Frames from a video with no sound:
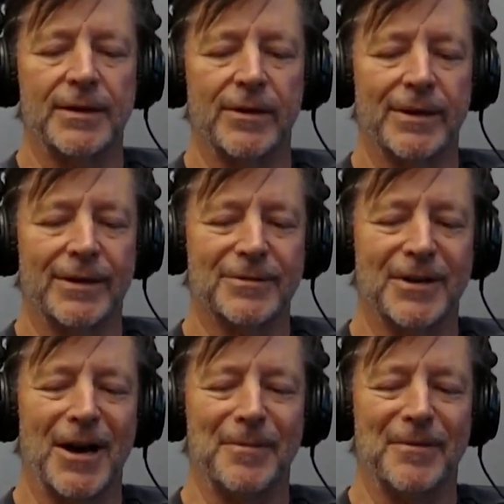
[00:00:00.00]
I think it was a
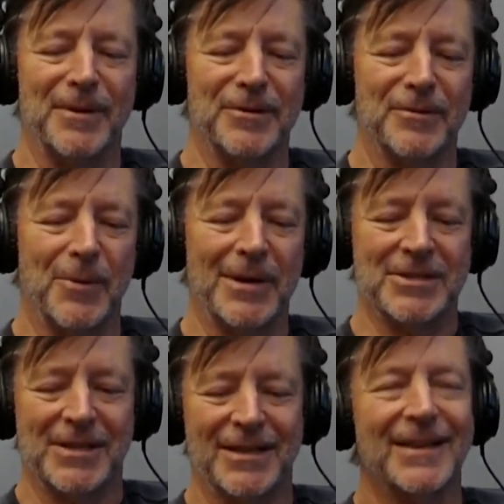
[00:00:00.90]
copy of me doing wedges
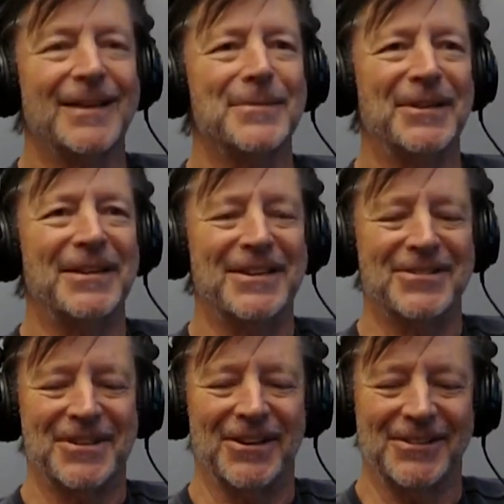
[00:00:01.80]
like that a million years
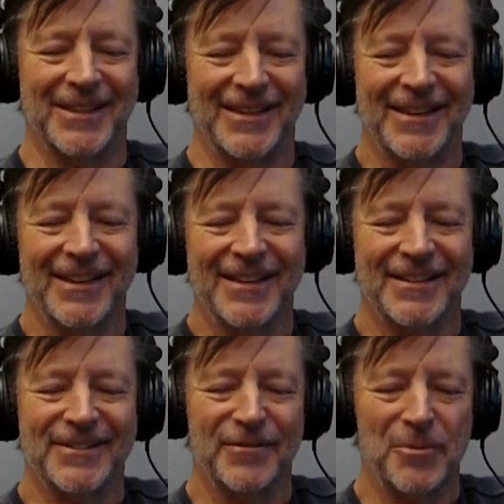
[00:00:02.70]
ago, and
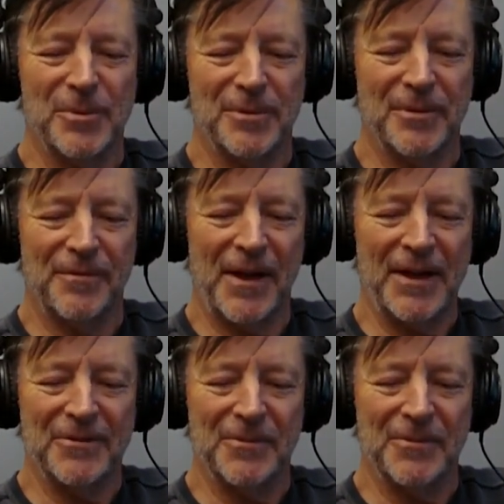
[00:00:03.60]
several people have followed.